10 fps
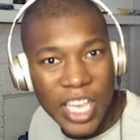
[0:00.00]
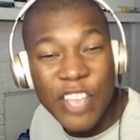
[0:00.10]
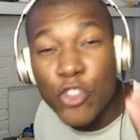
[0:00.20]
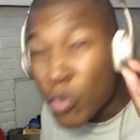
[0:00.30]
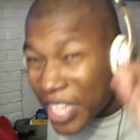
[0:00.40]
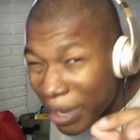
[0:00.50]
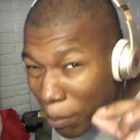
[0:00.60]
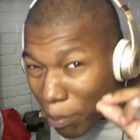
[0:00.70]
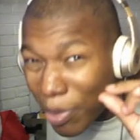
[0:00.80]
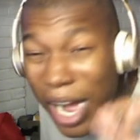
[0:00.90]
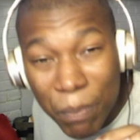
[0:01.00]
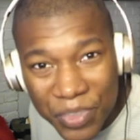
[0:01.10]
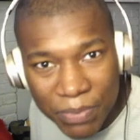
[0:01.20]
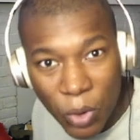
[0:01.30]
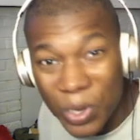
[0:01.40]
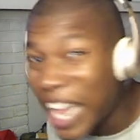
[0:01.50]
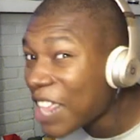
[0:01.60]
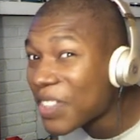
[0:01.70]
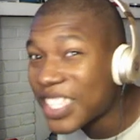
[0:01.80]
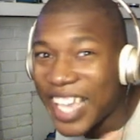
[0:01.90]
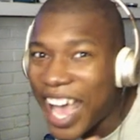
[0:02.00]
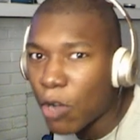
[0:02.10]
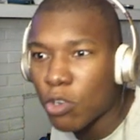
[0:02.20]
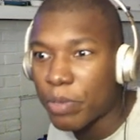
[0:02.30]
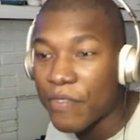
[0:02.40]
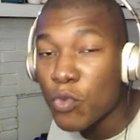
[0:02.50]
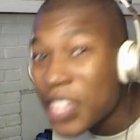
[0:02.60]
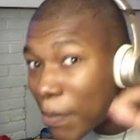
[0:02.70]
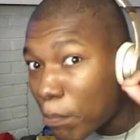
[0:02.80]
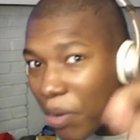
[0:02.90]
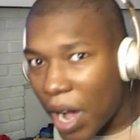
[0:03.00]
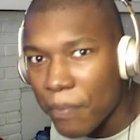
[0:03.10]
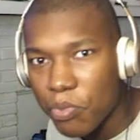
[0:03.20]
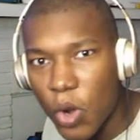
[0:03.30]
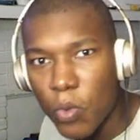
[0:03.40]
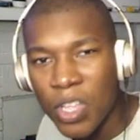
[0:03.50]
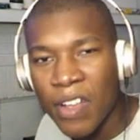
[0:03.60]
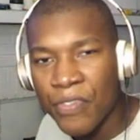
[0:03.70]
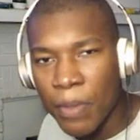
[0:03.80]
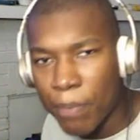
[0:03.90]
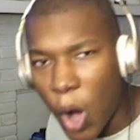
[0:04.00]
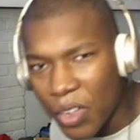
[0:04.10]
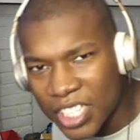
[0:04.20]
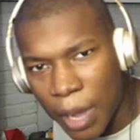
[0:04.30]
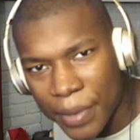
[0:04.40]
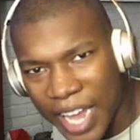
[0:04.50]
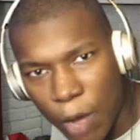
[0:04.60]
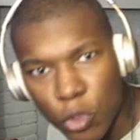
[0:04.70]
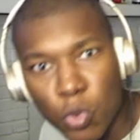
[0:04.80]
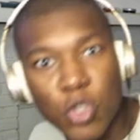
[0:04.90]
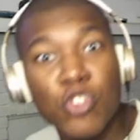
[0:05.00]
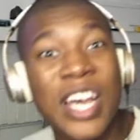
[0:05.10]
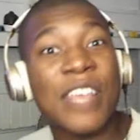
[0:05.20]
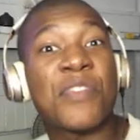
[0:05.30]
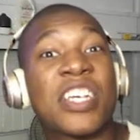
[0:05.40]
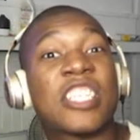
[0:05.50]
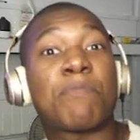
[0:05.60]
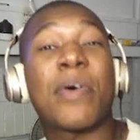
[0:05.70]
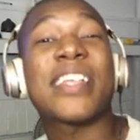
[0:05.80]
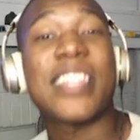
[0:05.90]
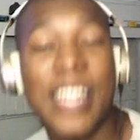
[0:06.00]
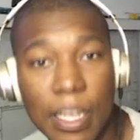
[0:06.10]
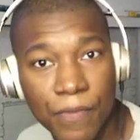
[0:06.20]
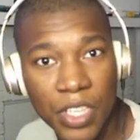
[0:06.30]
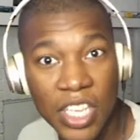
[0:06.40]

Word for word: and you get bumped, bro, not even tackled, but if you get bumped, bro, the ball is coming out. You, you're not even expecting it.